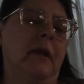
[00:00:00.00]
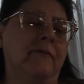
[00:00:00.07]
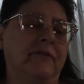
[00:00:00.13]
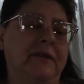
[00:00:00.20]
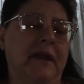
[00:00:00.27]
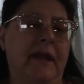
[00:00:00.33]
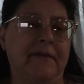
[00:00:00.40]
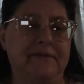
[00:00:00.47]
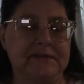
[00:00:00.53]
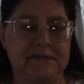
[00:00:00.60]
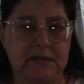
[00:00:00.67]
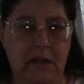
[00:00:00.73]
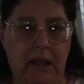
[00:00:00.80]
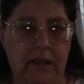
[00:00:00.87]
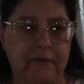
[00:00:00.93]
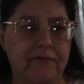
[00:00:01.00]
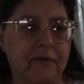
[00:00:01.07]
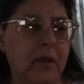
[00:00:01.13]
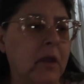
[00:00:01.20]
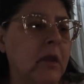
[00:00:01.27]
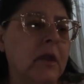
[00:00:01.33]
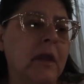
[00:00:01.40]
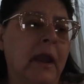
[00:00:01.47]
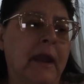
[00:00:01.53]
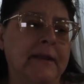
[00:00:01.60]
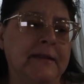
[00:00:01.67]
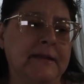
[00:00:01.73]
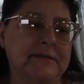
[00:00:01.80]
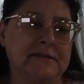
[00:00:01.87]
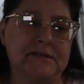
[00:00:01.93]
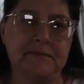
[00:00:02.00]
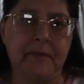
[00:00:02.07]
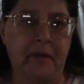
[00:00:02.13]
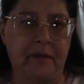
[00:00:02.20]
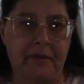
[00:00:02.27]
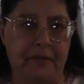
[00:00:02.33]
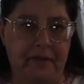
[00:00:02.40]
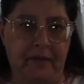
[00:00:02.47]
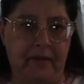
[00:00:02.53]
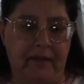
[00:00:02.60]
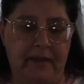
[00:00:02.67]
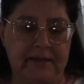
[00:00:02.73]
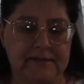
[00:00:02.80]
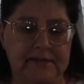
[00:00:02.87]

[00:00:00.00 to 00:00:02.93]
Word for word: every day of his life and doesn't smell anything like